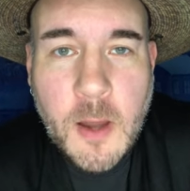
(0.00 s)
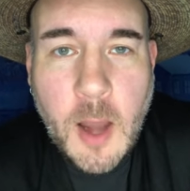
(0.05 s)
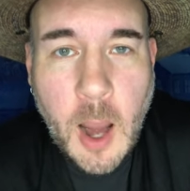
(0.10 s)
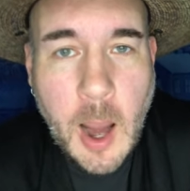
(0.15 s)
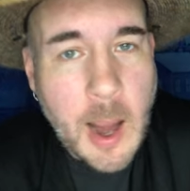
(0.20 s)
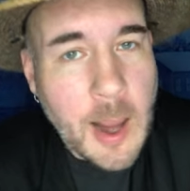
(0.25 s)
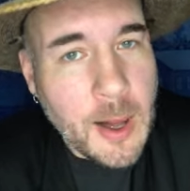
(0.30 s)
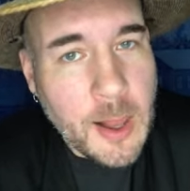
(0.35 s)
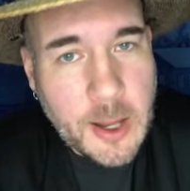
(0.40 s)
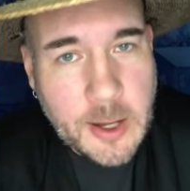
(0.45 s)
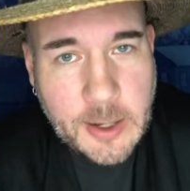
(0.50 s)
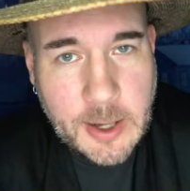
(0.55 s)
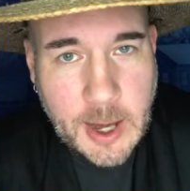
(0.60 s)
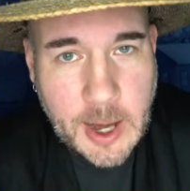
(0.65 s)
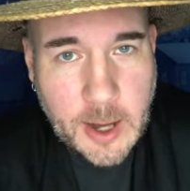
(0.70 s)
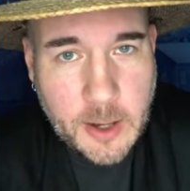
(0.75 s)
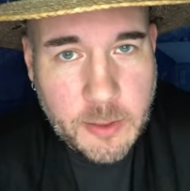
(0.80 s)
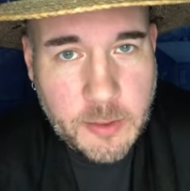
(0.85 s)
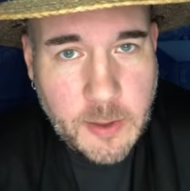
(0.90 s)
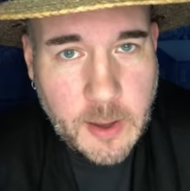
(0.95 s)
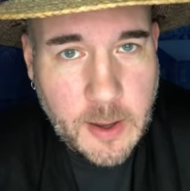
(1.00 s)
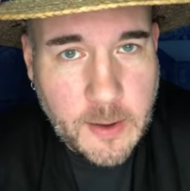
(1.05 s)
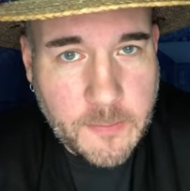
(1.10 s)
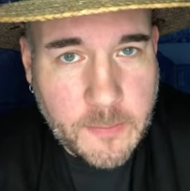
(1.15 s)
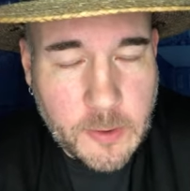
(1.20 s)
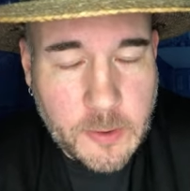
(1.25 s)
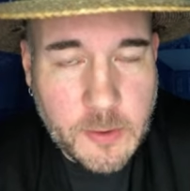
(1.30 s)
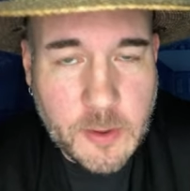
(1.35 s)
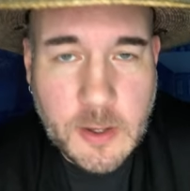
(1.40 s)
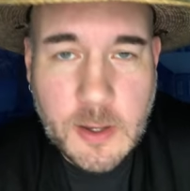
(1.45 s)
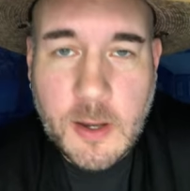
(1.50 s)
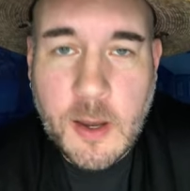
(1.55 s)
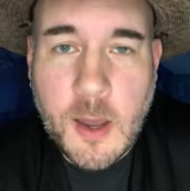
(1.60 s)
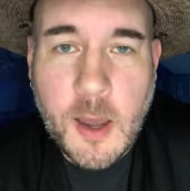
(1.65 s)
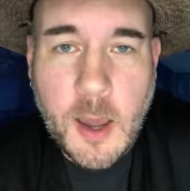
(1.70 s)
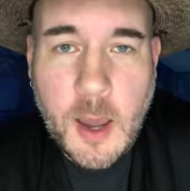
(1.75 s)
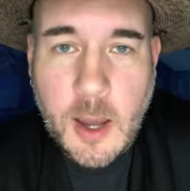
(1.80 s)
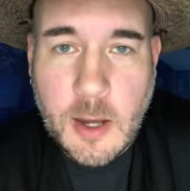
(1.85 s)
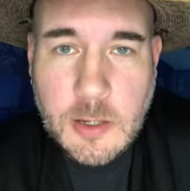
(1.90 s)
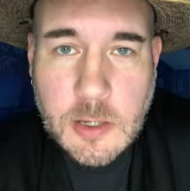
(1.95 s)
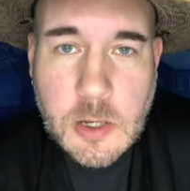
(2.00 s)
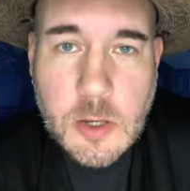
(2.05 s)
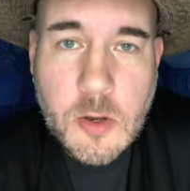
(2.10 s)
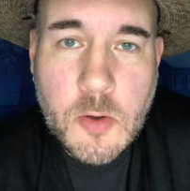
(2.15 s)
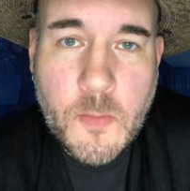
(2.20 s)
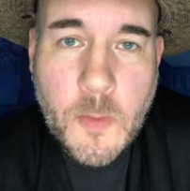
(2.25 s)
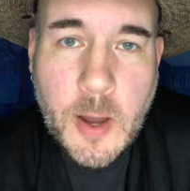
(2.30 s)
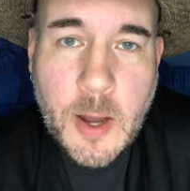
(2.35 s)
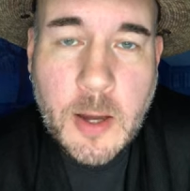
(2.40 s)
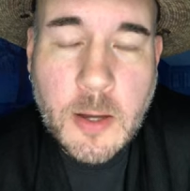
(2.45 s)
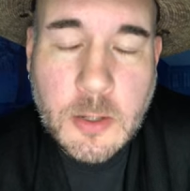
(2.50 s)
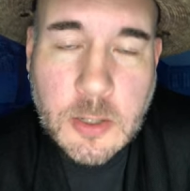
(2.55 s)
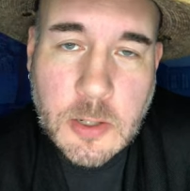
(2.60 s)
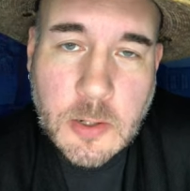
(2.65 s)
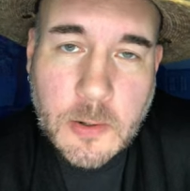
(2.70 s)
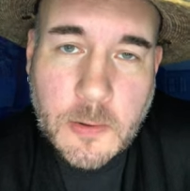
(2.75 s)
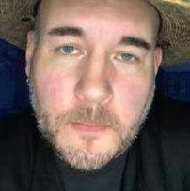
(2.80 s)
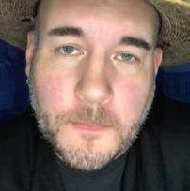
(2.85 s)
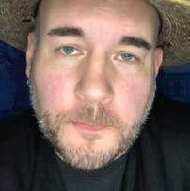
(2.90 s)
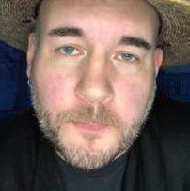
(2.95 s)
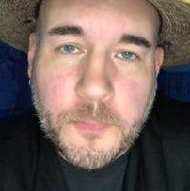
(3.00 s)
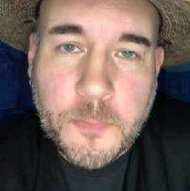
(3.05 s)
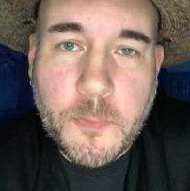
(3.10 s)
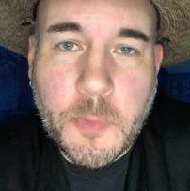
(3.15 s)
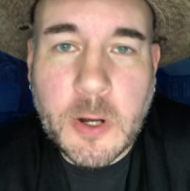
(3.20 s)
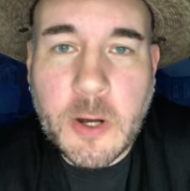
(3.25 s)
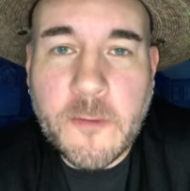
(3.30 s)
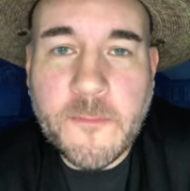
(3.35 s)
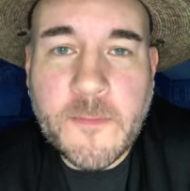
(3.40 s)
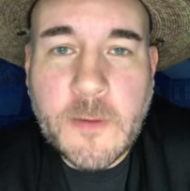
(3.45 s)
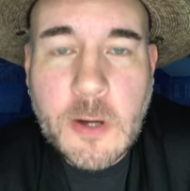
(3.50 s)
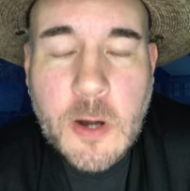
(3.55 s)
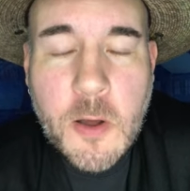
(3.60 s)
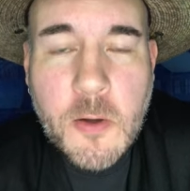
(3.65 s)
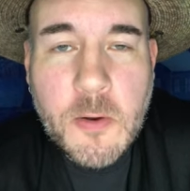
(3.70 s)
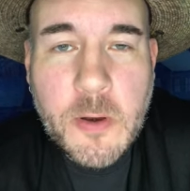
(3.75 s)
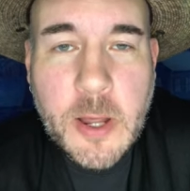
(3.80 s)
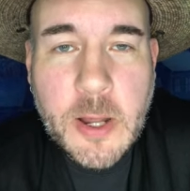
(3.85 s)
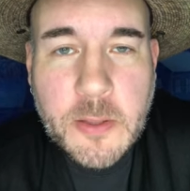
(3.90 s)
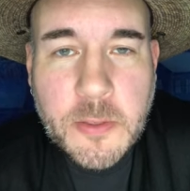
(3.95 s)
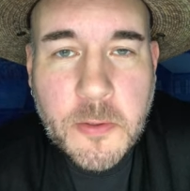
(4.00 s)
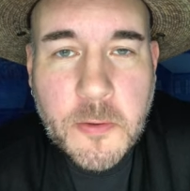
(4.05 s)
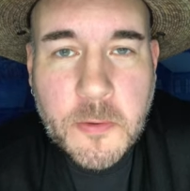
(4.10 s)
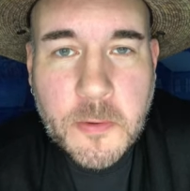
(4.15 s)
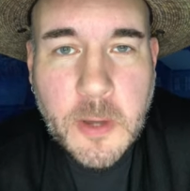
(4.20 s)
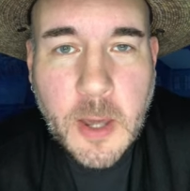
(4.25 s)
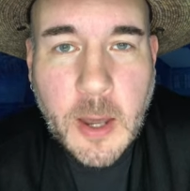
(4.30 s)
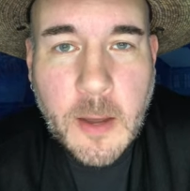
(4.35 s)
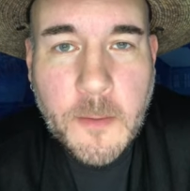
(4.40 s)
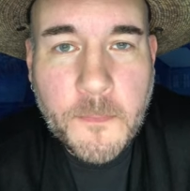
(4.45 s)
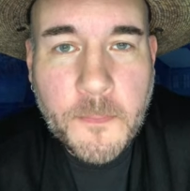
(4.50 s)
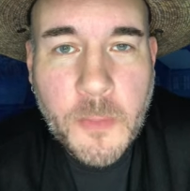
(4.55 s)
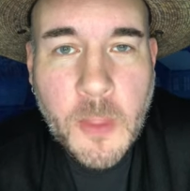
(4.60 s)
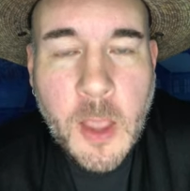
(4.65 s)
I like hats, obviously, and you might too. But if you don't, that's okay.